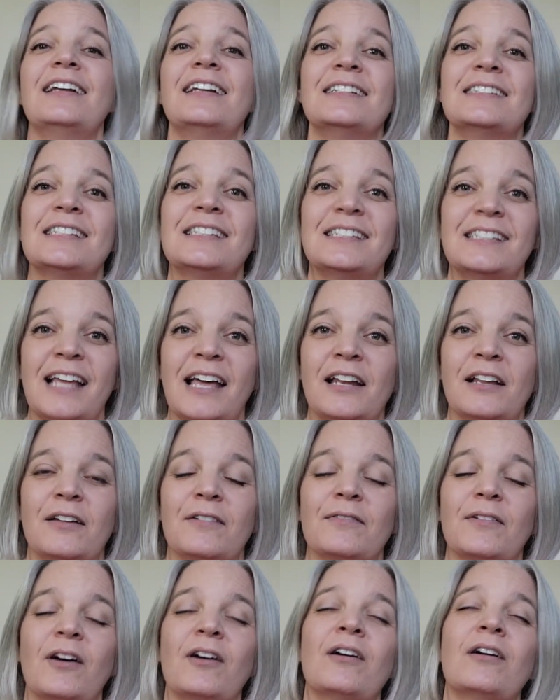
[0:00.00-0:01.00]
instead
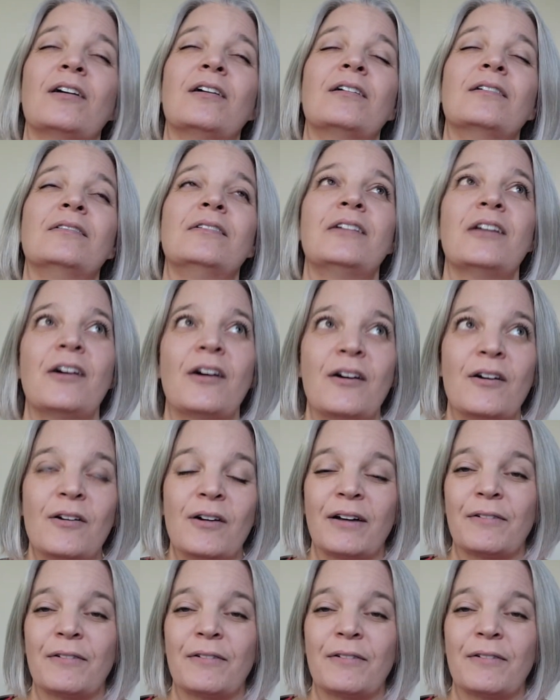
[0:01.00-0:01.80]
of, oh no,